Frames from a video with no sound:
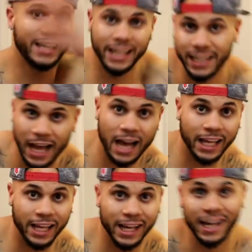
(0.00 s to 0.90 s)
get it
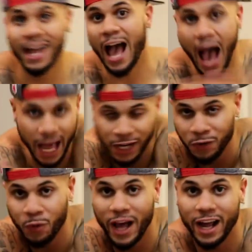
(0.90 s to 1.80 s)
out of here, out
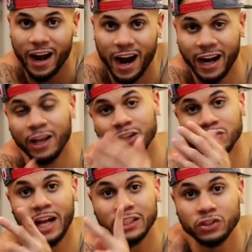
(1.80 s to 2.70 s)
of the way, all right?
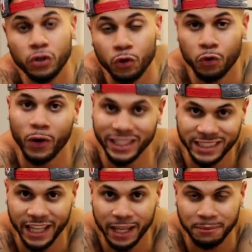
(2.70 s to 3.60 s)
So that's two quick
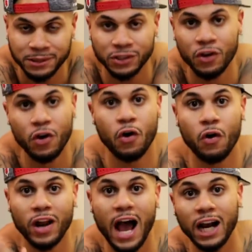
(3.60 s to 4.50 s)
tips
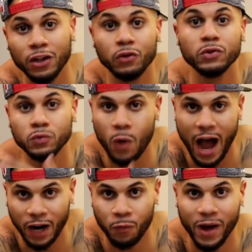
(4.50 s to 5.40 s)
on how to lose
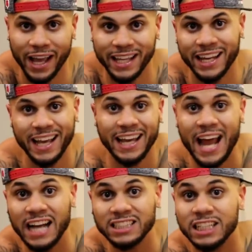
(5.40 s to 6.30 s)
water weight and
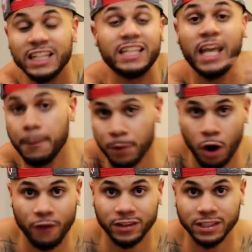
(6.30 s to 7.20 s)
actually keep it
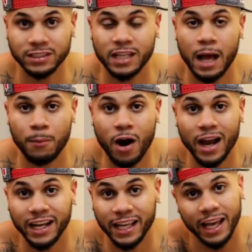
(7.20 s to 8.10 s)
off this time. All
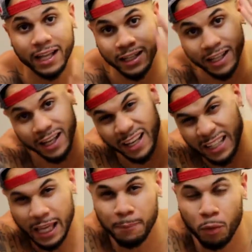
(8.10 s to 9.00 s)
right, again,
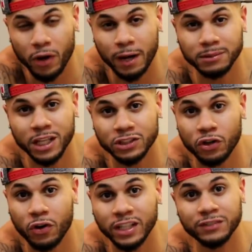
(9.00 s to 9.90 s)
key point I'm touching
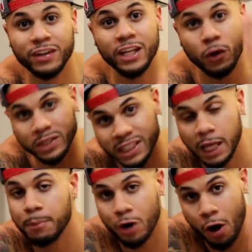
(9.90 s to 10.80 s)
on in this video is
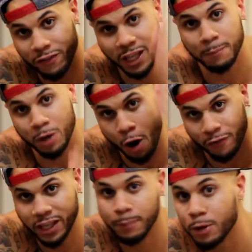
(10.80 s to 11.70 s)
keep it off, keep it
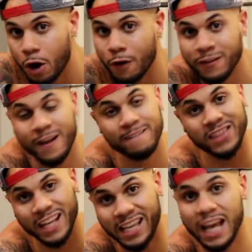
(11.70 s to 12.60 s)
off, keep it off.
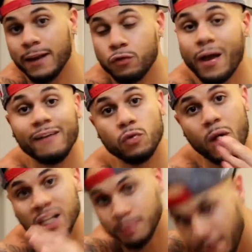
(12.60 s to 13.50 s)
Again, if you haven't
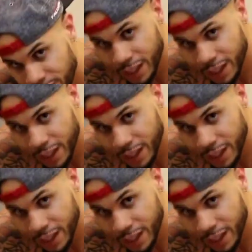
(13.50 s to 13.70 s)
watched my